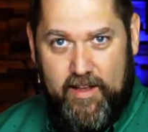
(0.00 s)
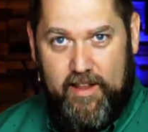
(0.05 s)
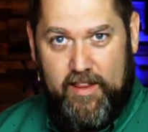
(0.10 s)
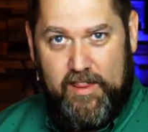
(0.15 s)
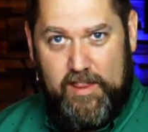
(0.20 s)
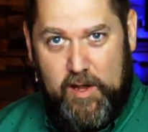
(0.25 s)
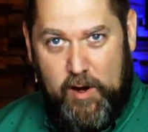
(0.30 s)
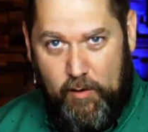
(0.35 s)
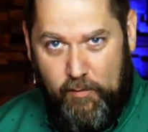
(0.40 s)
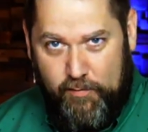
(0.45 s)

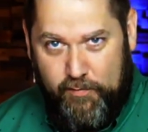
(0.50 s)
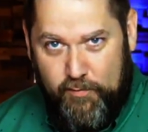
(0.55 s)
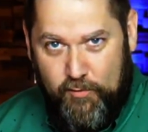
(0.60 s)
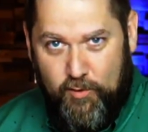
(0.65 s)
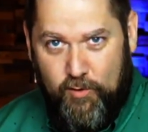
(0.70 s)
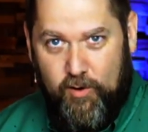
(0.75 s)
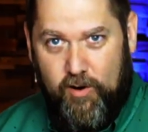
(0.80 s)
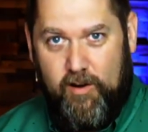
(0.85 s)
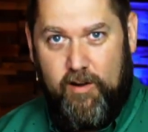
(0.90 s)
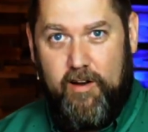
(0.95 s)

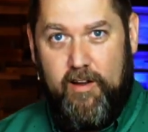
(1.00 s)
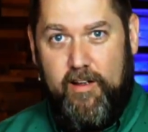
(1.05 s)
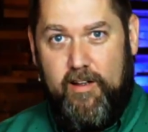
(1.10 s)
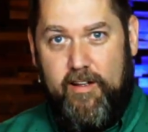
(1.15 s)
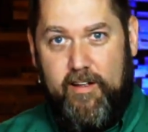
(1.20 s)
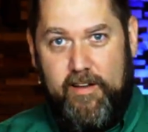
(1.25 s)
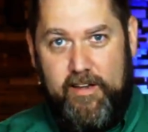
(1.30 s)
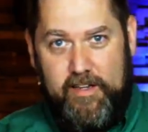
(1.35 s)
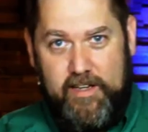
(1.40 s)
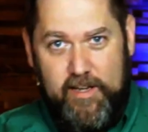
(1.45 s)
Therefore,
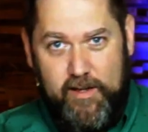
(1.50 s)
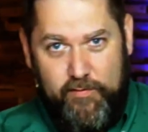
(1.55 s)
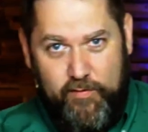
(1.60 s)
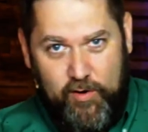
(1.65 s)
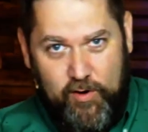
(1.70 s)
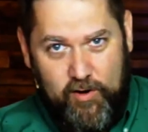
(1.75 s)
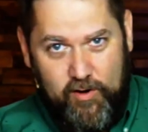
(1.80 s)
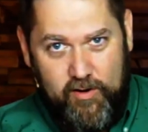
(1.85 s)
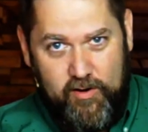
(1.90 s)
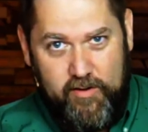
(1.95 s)
give
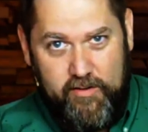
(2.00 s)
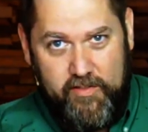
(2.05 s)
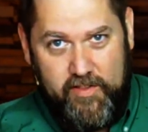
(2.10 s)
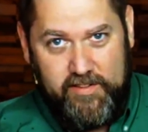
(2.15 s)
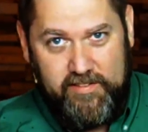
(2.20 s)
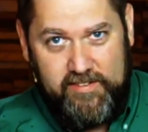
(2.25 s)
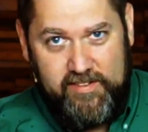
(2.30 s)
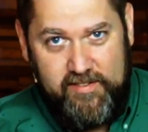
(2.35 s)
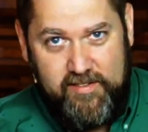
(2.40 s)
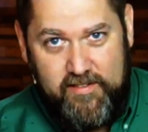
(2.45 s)
her
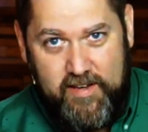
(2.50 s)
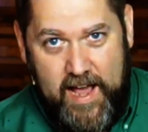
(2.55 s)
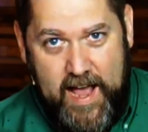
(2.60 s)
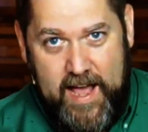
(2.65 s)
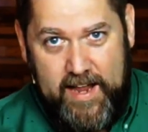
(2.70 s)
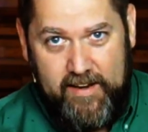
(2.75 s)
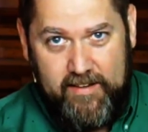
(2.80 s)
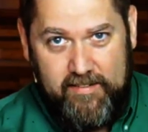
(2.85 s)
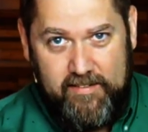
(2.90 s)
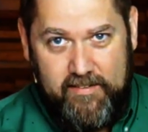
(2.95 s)
the
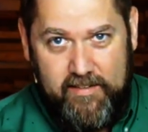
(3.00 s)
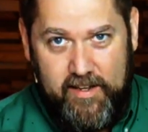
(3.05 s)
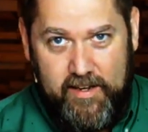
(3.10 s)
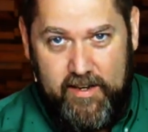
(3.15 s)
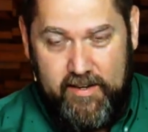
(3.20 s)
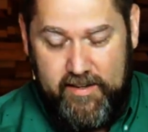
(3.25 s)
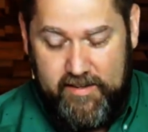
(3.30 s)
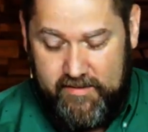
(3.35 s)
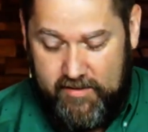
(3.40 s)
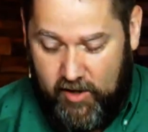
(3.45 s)
status
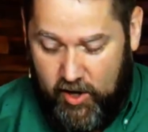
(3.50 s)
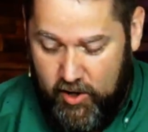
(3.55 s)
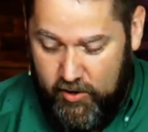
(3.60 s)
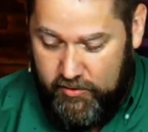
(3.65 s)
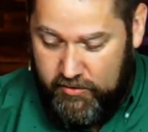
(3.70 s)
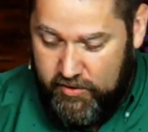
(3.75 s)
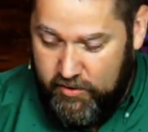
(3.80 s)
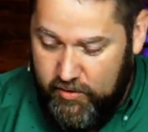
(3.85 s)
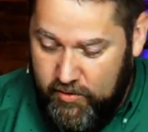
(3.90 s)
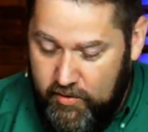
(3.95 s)
that is
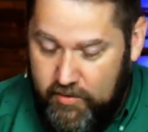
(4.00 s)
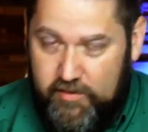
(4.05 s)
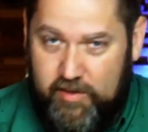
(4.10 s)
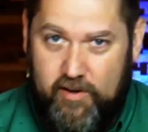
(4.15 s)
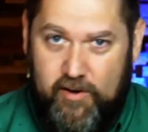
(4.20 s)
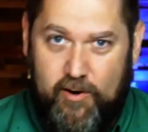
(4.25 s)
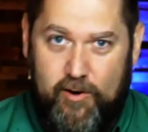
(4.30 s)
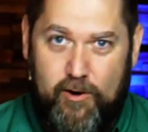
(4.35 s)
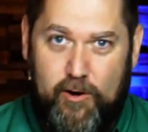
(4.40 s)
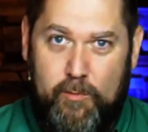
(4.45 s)
due
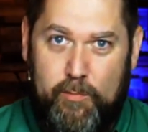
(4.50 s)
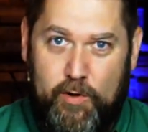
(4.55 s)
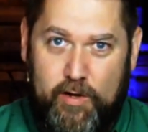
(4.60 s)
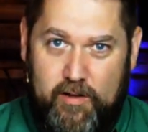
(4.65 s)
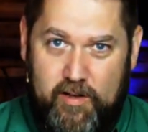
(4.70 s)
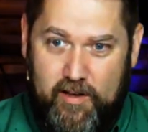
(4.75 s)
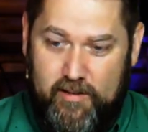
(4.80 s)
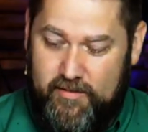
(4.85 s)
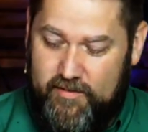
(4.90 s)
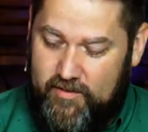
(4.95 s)
to her
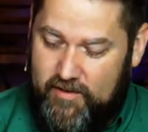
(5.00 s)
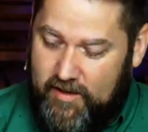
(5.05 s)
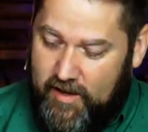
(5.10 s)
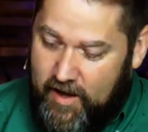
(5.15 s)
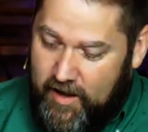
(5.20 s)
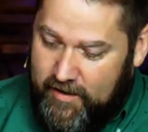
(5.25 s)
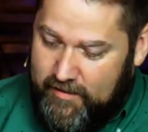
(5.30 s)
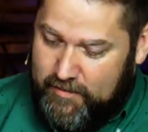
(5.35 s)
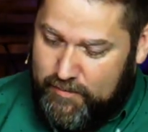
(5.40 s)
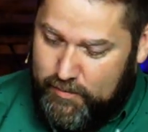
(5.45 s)
because of the
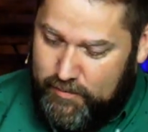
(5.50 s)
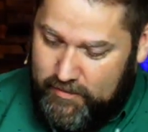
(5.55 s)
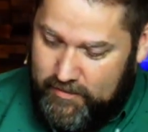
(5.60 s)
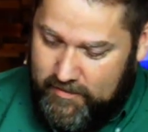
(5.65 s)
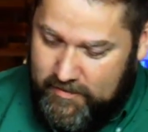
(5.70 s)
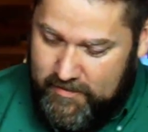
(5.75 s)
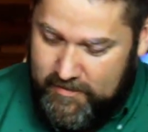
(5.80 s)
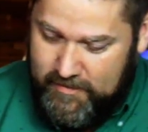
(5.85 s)
gospel.